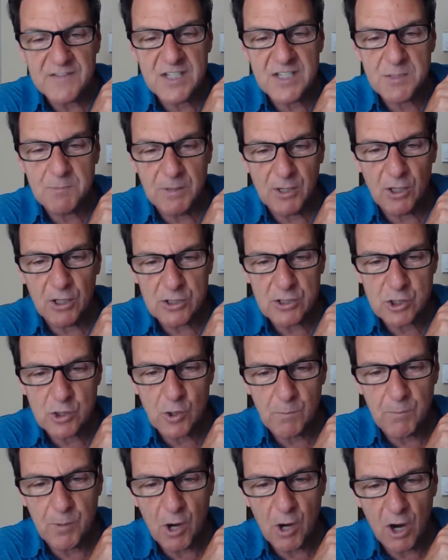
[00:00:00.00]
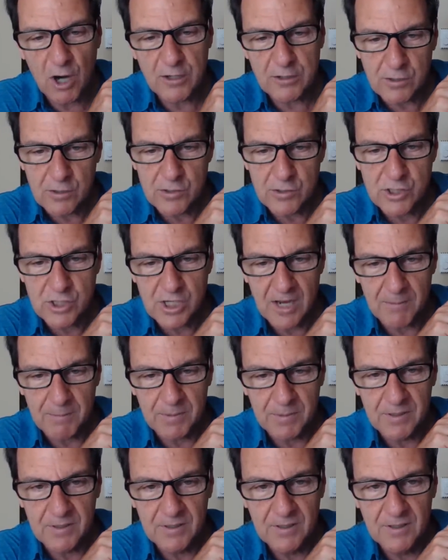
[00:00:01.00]
Spiritual Partnership.
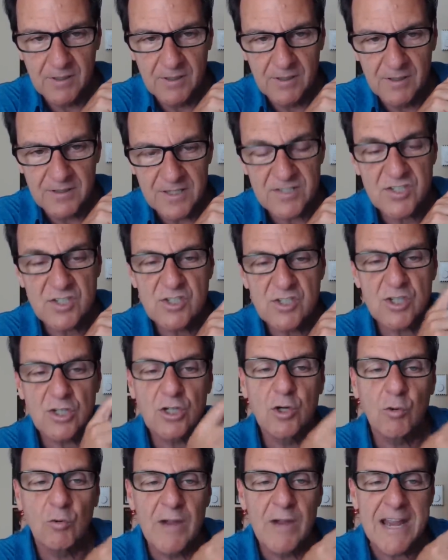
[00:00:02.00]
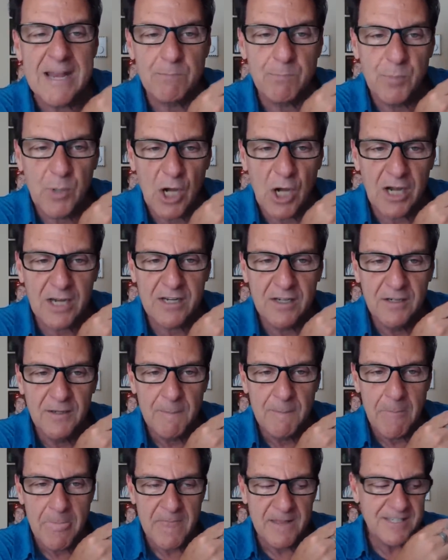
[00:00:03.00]
This is a great book
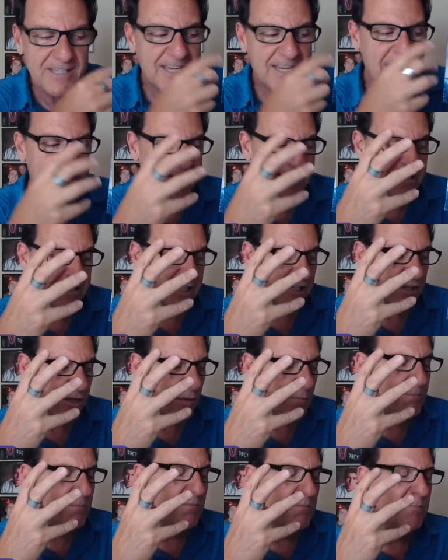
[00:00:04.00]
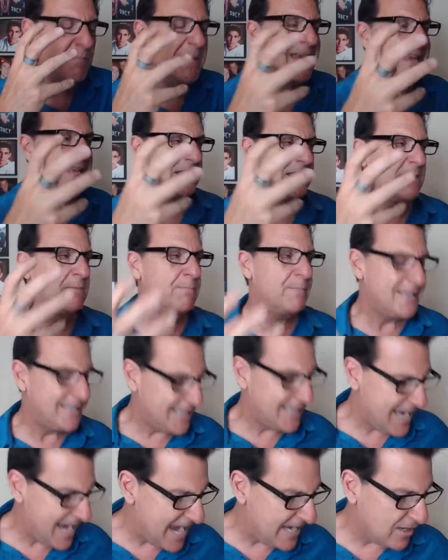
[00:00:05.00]
to get into the meat and
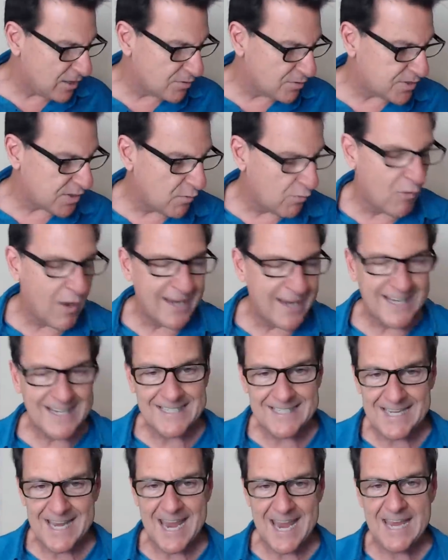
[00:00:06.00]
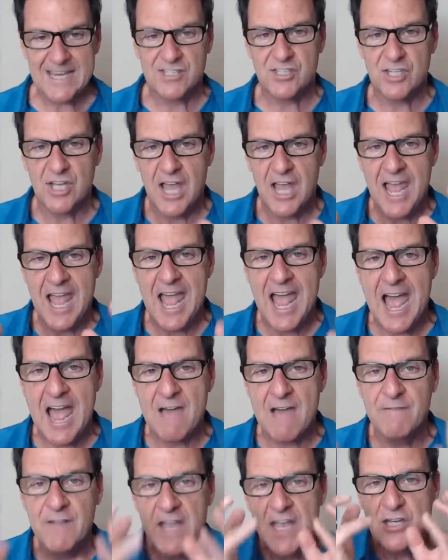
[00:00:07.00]
potatoes of what it takes to
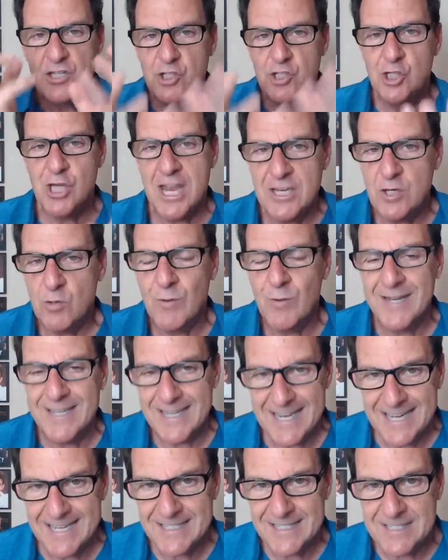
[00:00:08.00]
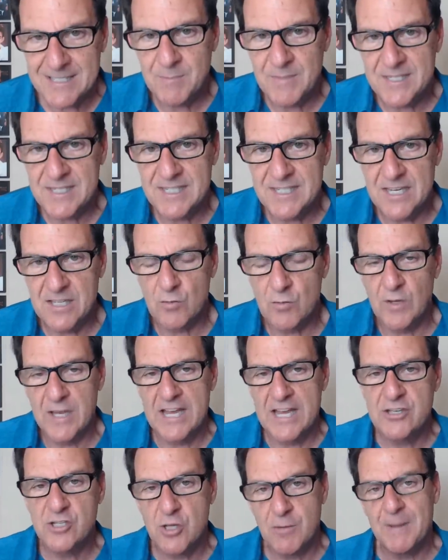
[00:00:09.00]
have genuine intimacy in the
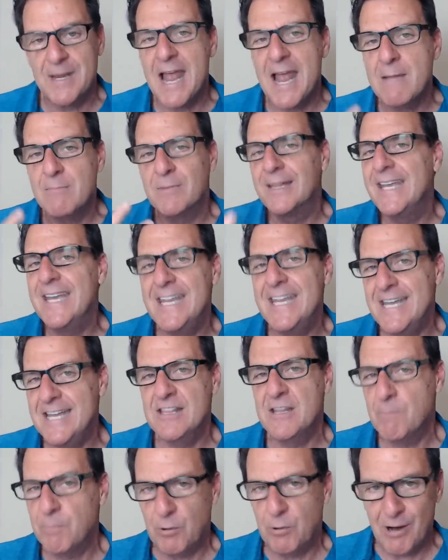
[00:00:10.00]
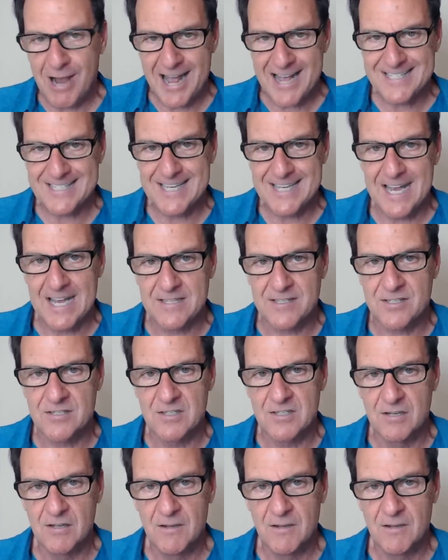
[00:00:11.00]
relationship. And I'm leading the process.